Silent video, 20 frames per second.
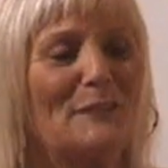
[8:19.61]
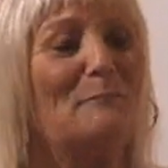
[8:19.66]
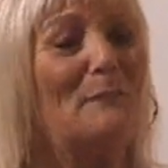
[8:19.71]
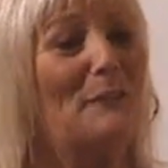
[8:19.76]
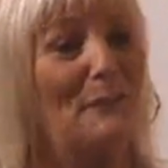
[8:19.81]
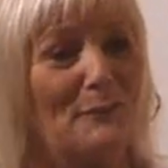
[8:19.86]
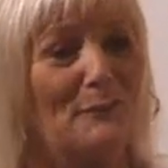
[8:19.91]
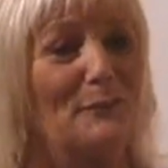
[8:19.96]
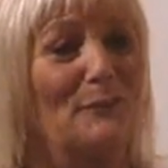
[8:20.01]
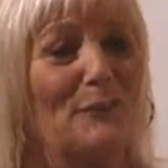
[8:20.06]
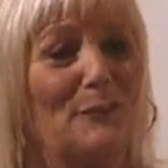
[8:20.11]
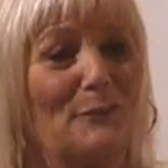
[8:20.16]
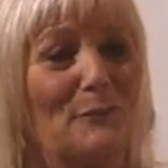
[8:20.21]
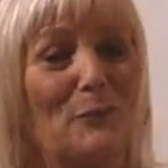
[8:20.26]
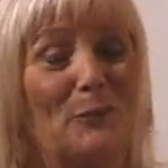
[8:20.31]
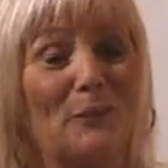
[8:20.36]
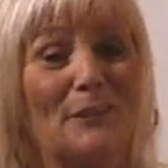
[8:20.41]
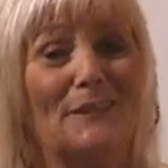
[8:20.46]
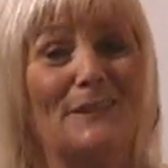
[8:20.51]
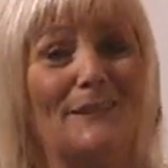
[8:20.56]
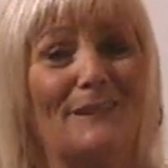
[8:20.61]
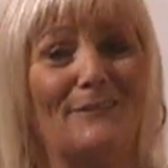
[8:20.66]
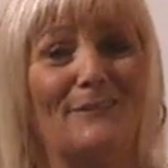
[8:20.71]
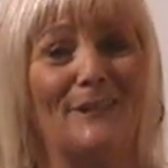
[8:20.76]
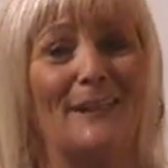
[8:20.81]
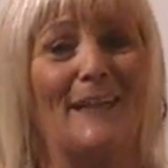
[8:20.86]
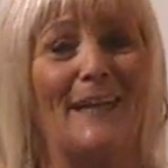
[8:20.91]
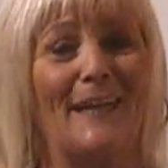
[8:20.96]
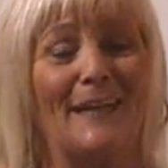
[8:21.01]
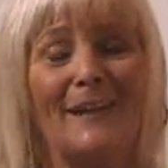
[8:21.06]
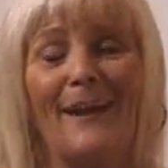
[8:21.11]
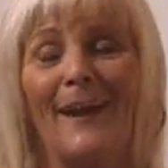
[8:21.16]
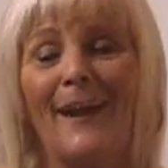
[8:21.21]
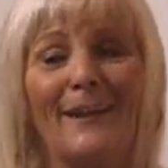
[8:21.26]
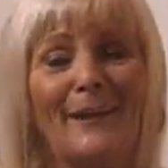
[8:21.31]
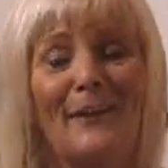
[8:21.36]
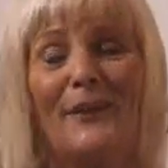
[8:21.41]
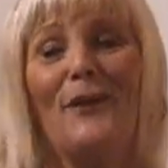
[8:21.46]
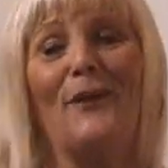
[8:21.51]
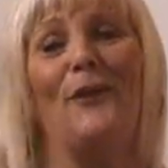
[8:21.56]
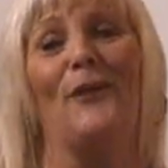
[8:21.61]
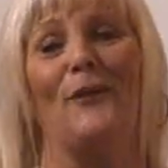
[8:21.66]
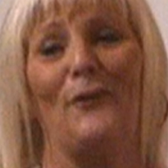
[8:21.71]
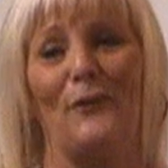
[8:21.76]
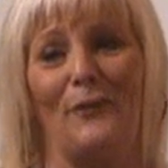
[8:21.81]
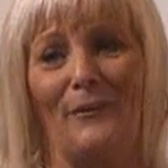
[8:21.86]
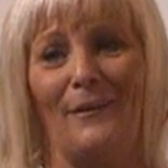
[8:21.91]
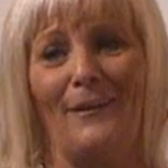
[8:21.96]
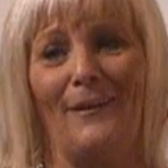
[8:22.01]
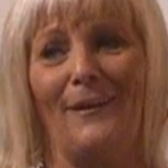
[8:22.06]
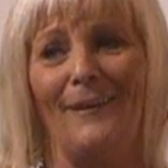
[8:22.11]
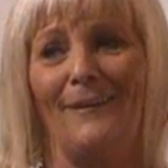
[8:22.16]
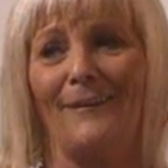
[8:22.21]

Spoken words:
speak with you this evening, and I know